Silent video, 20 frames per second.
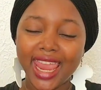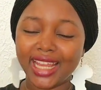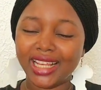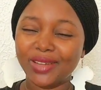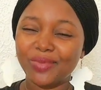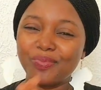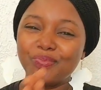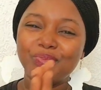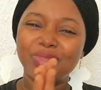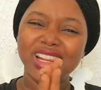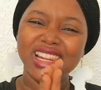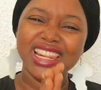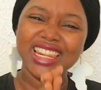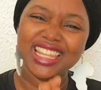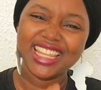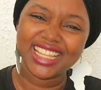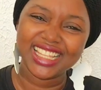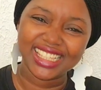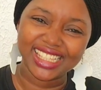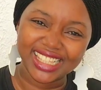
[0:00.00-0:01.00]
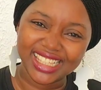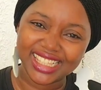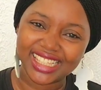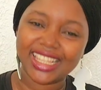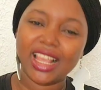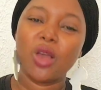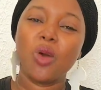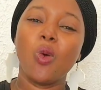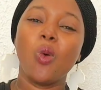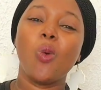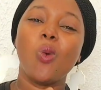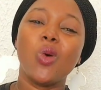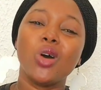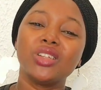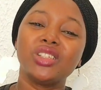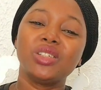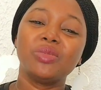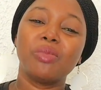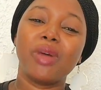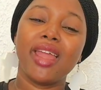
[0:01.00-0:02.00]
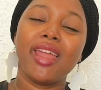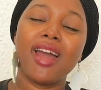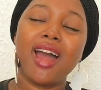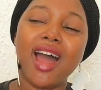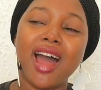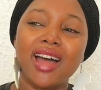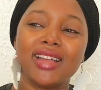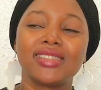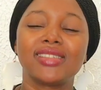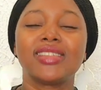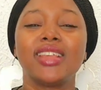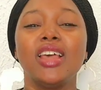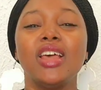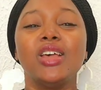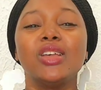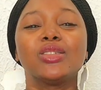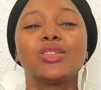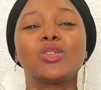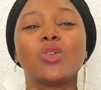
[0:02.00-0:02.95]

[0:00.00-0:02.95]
so affordable for the people of Ghana.